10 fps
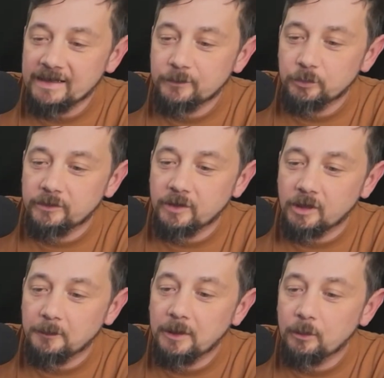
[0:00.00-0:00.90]
guess we'll
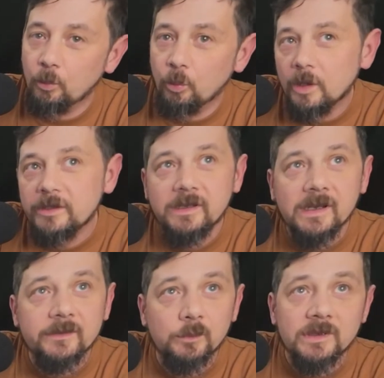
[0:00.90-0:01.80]
talk about what do you
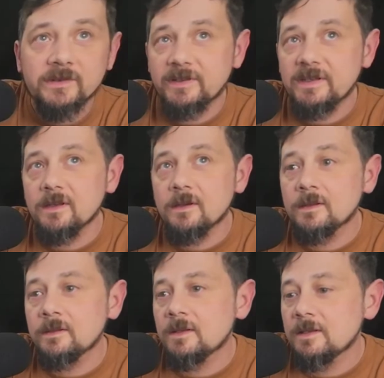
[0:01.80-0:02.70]
guys want to see
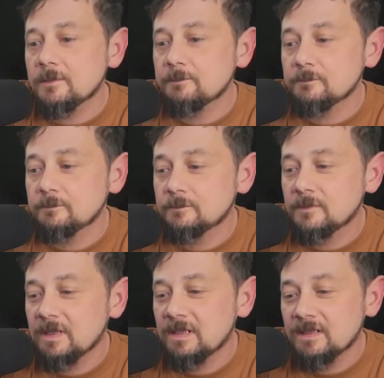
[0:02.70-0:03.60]
on
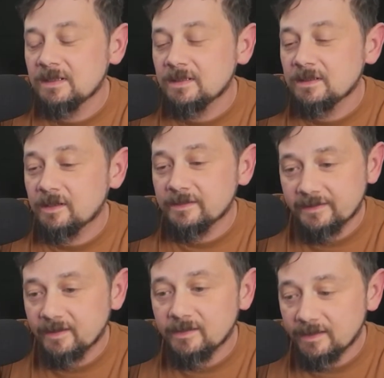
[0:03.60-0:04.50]

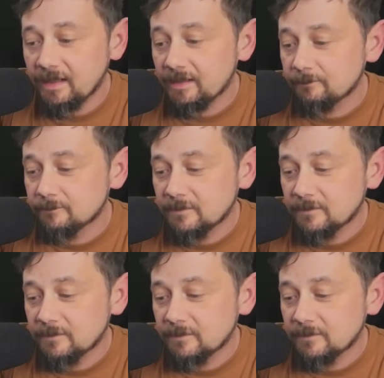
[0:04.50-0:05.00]
Sunday.